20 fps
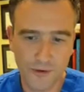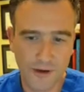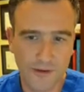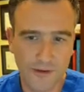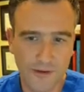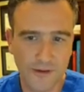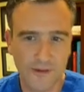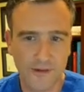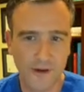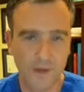is
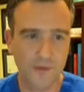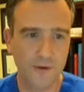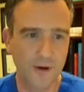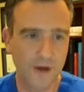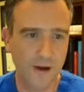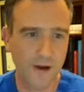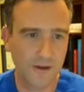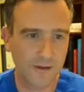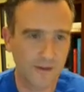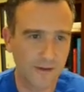summarized
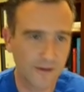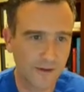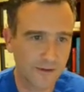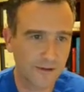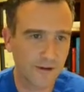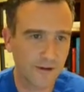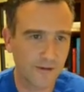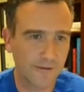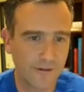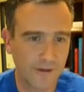in this
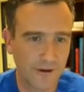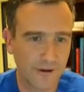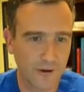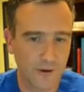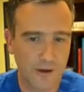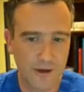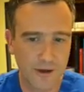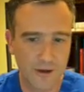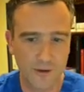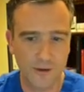figure
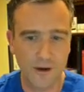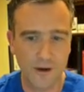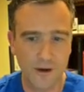here.